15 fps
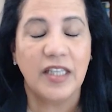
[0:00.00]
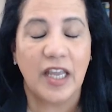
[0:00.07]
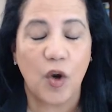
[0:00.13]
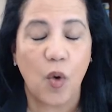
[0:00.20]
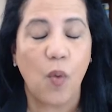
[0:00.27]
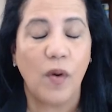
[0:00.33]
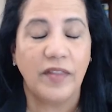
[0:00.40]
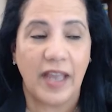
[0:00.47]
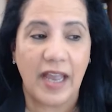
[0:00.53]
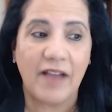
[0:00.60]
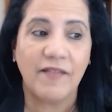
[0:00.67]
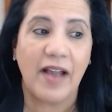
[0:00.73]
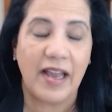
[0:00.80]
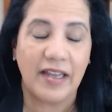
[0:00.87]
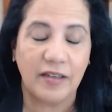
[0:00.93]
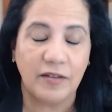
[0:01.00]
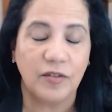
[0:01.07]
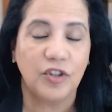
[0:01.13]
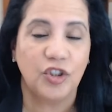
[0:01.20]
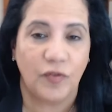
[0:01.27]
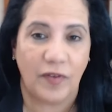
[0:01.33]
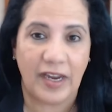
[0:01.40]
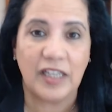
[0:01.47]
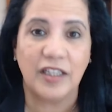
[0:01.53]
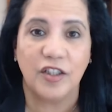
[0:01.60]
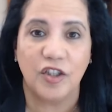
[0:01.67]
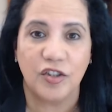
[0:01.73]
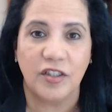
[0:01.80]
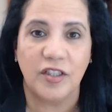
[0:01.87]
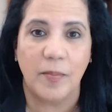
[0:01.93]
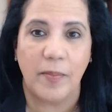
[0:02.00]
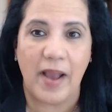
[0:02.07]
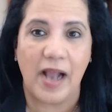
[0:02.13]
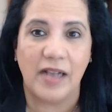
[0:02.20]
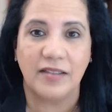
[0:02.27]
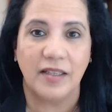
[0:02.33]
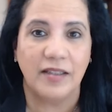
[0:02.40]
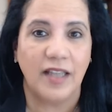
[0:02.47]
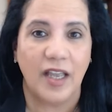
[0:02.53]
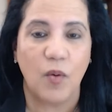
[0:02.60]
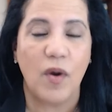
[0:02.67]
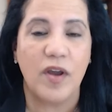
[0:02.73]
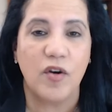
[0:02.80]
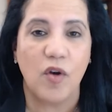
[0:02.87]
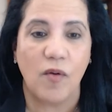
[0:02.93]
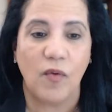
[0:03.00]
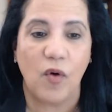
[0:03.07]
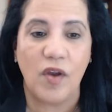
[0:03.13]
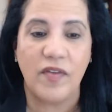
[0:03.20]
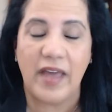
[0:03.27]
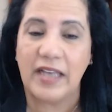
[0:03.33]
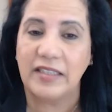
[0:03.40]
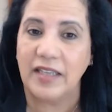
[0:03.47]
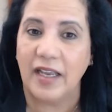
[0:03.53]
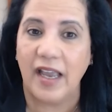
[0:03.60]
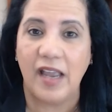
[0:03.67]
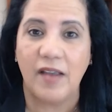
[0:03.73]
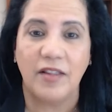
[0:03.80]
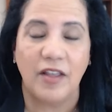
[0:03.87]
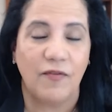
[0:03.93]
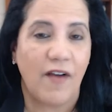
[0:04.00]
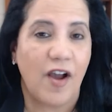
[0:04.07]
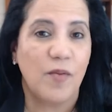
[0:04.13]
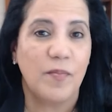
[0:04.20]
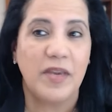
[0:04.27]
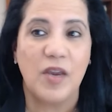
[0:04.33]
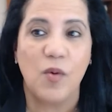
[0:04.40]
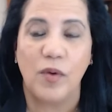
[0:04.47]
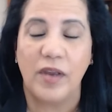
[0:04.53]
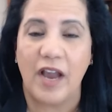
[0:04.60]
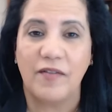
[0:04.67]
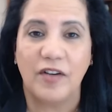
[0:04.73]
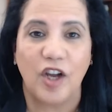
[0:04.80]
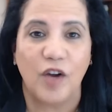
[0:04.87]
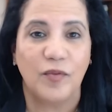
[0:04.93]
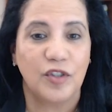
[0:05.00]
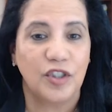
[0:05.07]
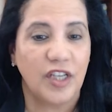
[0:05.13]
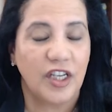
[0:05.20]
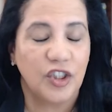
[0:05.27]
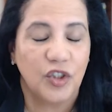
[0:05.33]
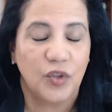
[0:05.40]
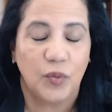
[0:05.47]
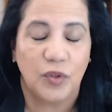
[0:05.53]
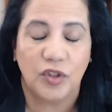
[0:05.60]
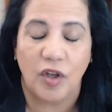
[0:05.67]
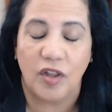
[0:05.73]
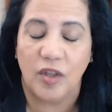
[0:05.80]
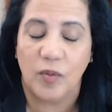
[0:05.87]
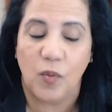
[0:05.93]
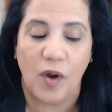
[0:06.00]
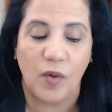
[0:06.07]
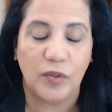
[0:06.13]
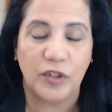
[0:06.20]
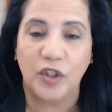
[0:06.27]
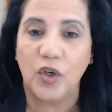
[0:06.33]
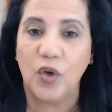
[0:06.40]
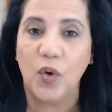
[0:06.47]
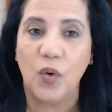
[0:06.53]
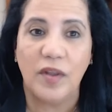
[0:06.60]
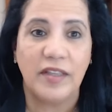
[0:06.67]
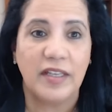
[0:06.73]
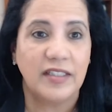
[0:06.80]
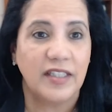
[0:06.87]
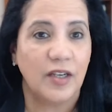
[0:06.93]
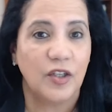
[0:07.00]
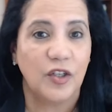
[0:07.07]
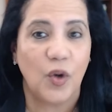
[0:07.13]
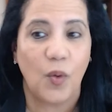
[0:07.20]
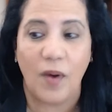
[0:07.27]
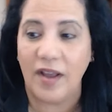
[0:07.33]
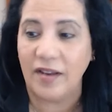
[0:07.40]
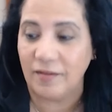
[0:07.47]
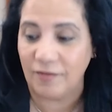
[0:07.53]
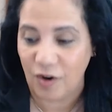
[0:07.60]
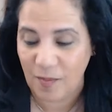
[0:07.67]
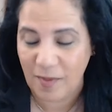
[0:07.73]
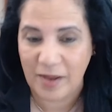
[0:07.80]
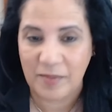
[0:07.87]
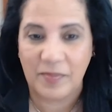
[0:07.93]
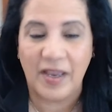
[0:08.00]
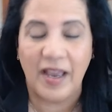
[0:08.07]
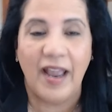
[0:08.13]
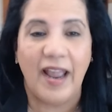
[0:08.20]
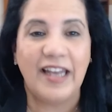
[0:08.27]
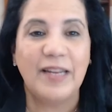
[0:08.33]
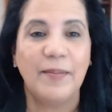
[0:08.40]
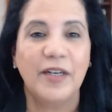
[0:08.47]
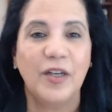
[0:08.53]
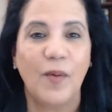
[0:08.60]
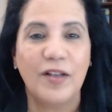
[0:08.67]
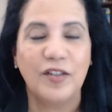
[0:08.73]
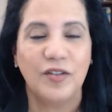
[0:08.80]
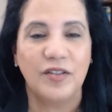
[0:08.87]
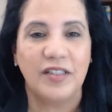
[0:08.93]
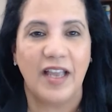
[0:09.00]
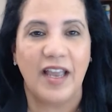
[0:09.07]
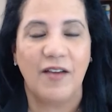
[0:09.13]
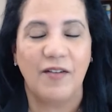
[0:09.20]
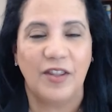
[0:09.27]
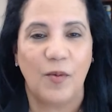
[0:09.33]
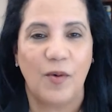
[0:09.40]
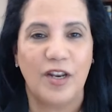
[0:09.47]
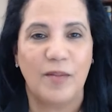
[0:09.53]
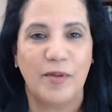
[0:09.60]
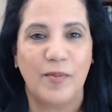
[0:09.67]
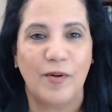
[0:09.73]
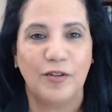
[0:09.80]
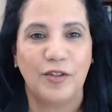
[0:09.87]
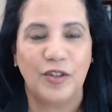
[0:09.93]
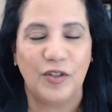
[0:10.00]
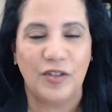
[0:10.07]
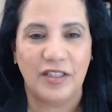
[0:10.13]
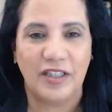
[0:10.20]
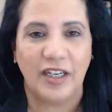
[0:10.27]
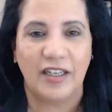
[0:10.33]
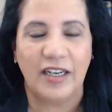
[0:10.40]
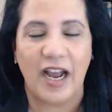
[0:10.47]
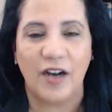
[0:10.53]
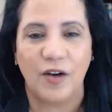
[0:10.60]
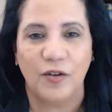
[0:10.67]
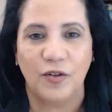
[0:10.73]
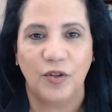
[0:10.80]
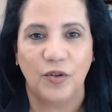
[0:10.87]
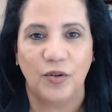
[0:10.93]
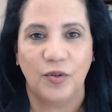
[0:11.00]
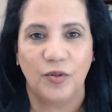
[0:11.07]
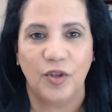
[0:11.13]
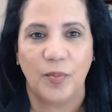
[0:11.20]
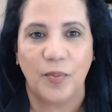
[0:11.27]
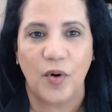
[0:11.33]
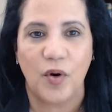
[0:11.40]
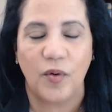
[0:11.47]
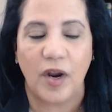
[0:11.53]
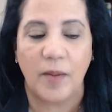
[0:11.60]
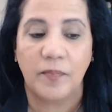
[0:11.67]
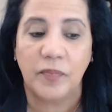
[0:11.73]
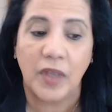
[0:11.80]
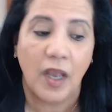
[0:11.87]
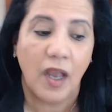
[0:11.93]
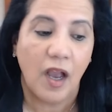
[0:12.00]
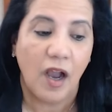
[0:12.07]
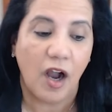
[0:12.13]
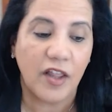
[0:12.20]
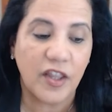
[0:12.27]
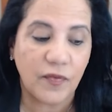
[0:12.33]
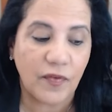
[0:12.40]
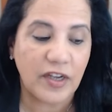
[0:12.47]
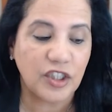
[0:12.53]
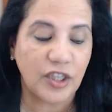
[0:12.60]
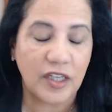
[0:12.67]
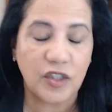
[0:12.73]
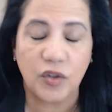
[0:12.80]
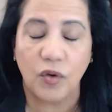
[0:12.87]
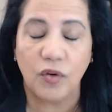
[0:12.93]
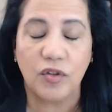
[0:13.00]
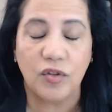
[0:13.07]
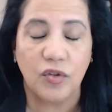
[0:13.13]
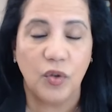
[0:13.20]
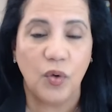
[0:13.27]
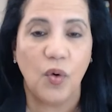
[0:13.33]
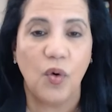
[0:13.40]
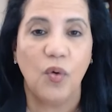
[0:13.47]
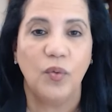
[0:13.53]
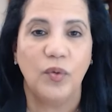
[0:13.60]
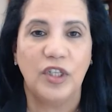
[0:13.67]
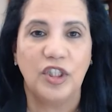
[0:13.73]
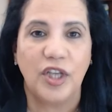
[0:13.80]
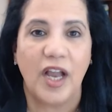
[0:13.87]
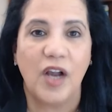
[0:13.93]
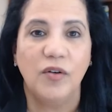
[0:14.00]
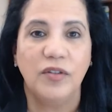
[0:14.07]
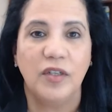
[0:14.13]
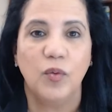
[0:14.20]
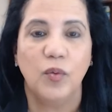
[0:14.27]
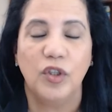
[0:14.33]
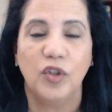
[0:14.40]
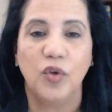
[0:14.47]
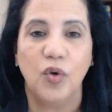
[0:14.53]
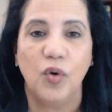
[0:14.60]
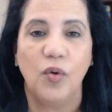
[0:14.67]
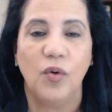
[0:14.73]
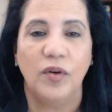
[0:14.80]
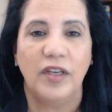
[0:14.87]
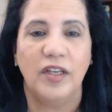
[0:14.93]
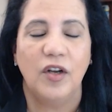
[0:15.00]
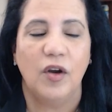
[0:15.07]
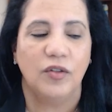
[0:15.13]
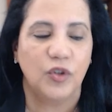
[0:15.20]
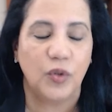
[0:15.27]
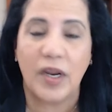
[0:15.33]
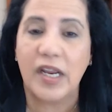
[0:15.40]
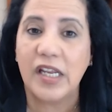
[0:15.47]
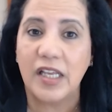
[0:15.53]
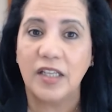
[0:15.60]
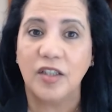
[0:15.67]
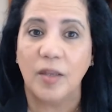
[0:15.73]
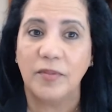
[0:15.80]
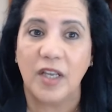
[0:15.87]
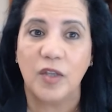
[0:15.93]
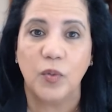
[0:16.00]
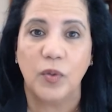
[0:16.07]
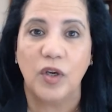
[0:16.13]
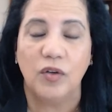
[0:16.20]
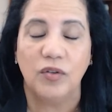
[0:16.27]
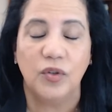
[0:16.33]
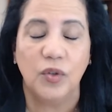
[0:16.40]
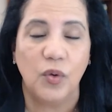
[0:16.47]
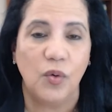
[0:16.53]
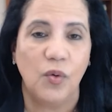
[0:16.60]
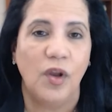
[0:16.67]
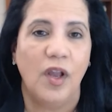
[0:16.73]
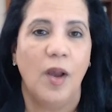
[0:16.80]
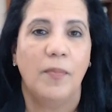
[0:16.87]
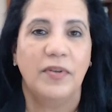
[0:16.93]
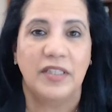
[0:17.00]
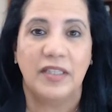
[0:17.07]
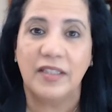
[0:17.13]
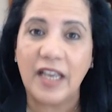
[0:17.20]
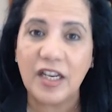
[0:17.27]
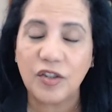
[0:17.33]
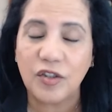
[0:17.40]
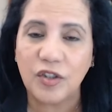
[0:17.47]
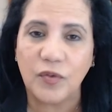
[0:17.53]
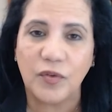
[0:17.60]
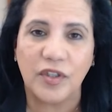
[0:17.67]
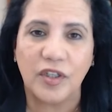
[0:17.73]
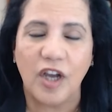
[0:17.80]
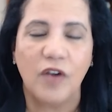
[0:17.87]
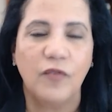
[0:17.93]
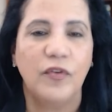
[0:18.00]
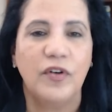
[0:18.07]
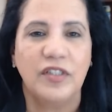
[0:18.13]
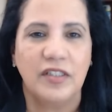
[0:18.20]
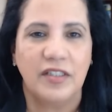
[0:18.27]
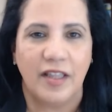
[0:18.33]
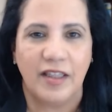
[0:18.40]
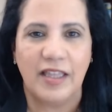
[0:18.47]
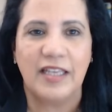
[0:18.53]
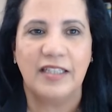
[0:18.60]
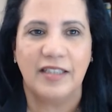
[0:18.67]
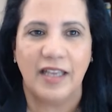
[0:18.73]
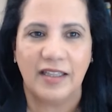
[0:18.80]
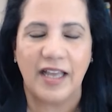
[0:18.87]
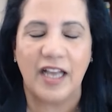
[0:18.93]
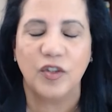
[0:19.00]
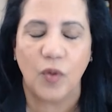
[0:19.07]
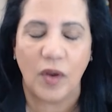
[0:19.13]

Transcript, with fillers: they don't sure. they have had failures in the past and they wanted to avoid that. I say, hey, they found me. We have a conversation. We tell them what we do, and they say, you know what? Oh my! Anybody wants to say they want to be multi-unit, they're gonna have to go through, through your program. Other franchisors do reach out, and we do you know training. Sometimes we go do presentations for the conferences and things like that.